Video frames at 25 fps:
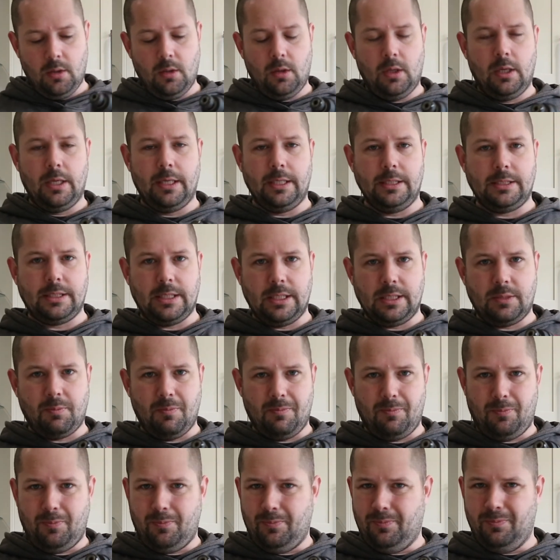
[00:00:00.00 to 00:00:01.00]
is this
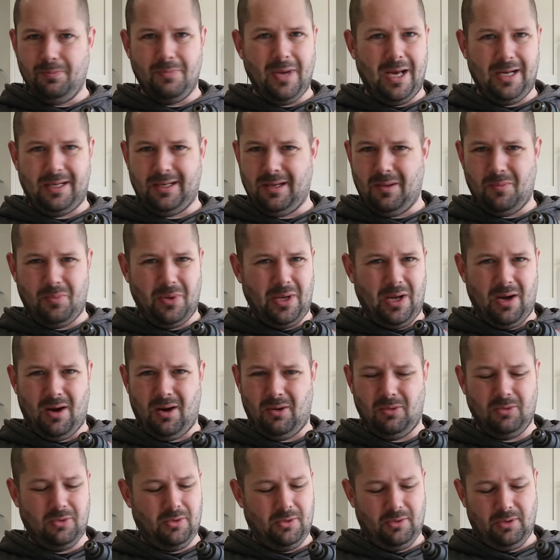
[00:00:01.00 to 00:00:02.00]
magnet bit
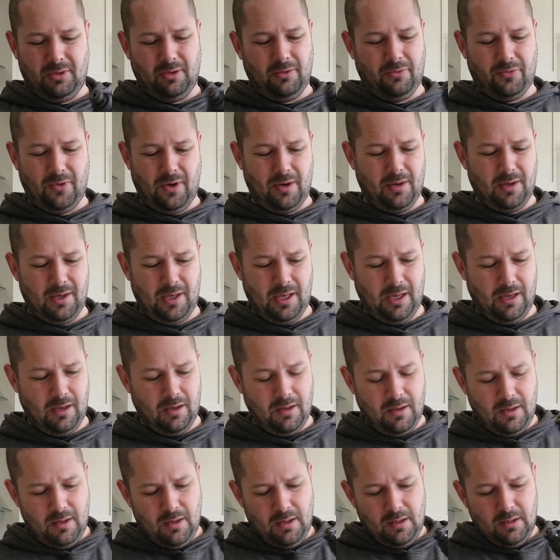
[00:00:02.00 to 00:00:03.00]
holder on the front here.
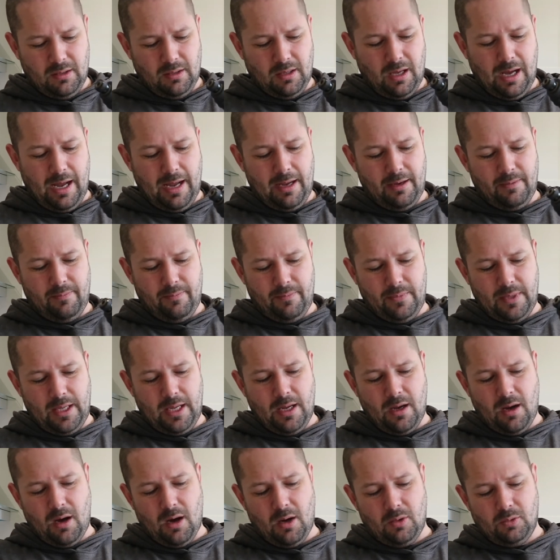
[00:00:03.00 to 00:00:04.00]
Like,
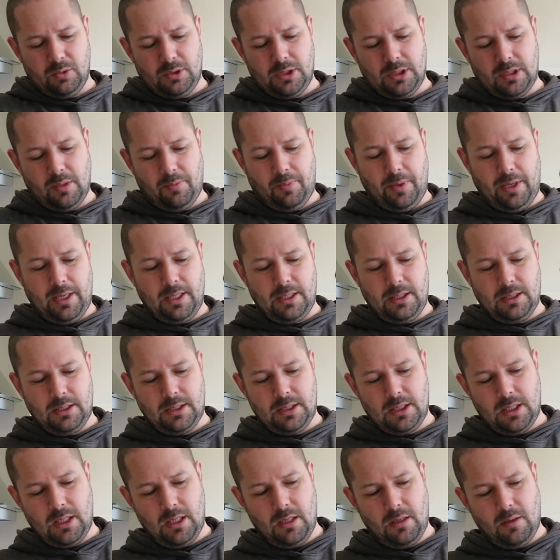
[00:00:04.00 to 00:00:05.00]
it holds the
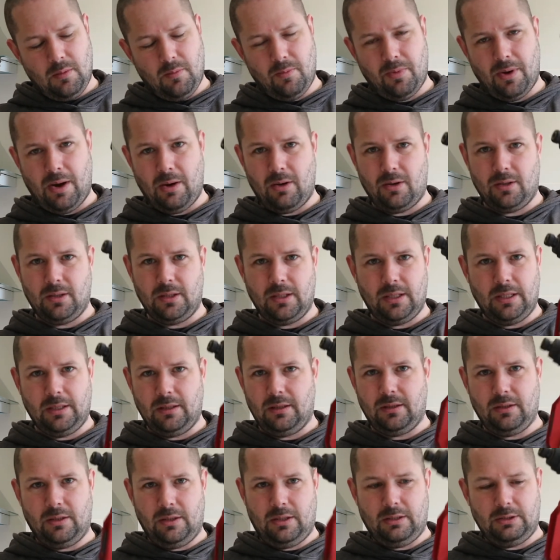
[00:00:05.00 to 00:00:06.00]
bits, but
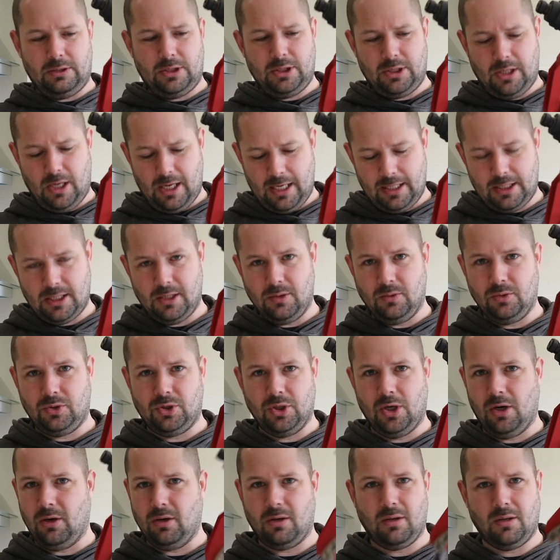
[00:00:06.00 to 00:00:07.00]
slight little
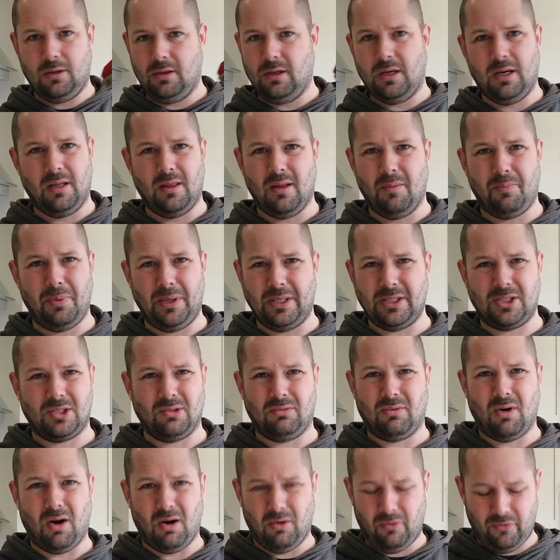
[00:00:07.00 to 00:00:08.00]
jog and the bits
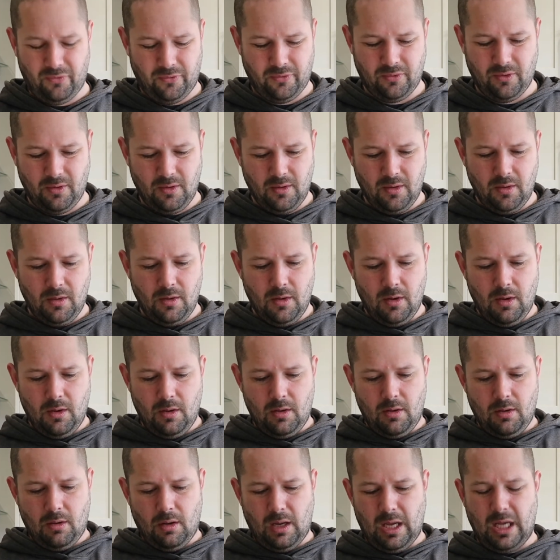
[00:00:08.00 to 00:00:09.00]
are off.
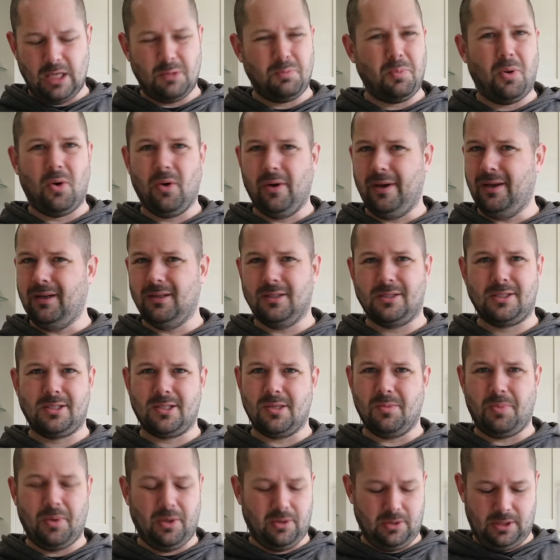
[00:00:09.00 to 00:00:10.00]
It's pointless, to
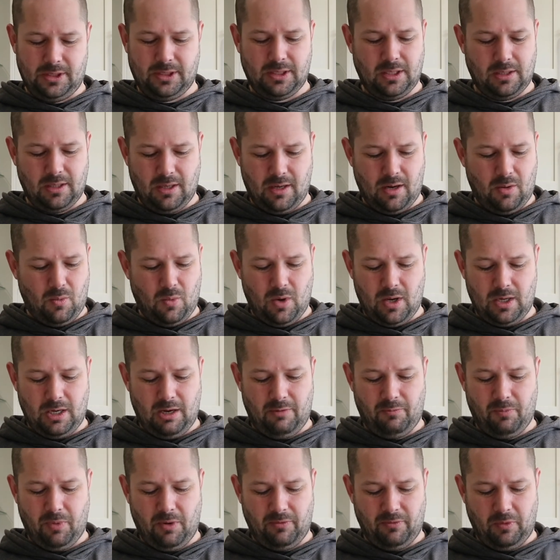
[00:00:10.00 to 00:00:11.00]
be honest. I don't know why
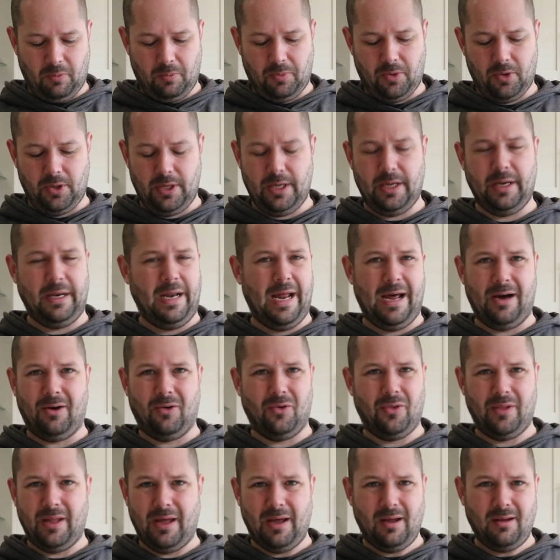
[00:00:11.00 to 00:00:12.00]
they bothered putting that
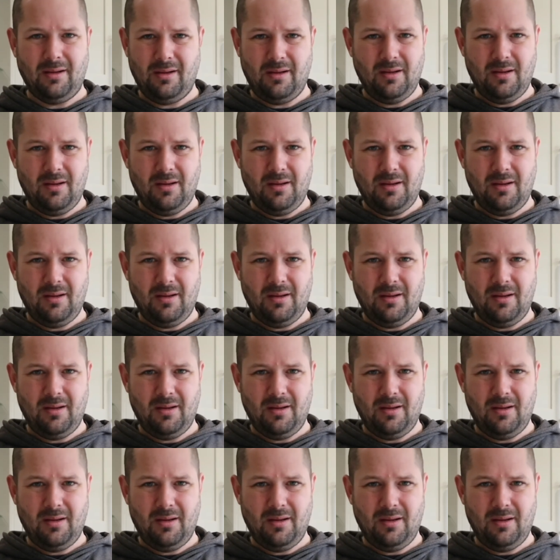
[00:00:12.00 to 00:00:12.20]
on there.